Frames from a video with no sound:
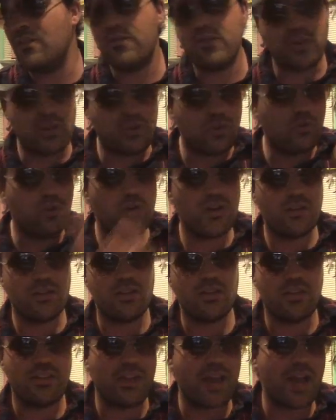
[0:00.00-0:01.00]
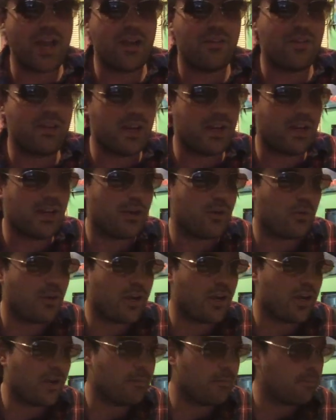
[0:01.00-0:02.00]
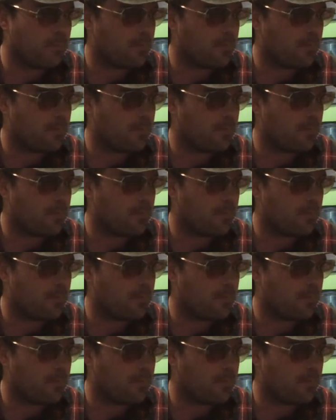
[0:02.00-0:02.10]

for the look and design of it anyway.